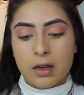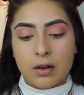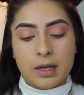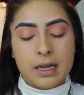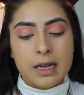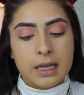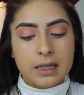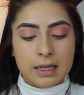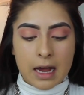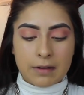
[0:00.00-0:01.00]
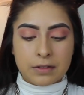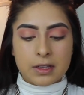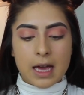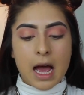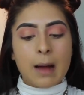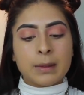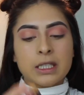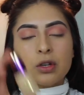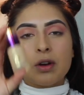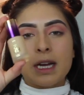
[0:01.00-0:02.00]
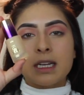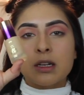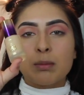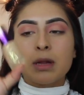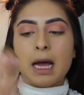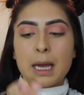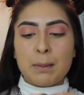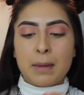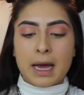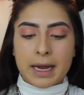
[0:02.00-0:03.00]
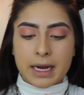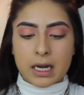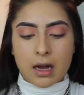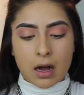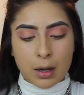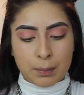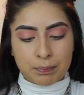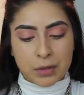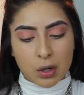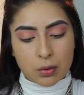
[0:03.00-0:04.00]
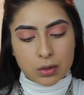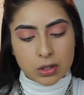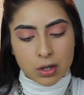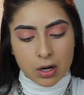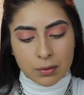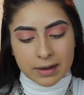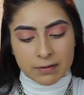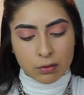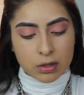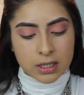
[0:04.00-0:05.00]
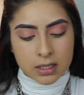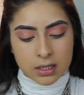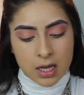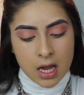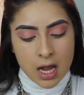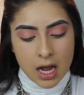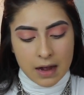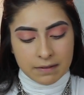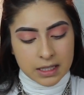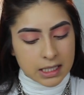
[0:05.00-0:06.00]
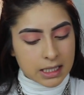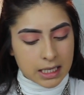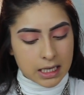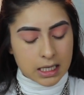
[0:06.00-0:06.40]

Okay, and then after that, I'm going to go ahead and apply my Tarte Rainforest of the Sea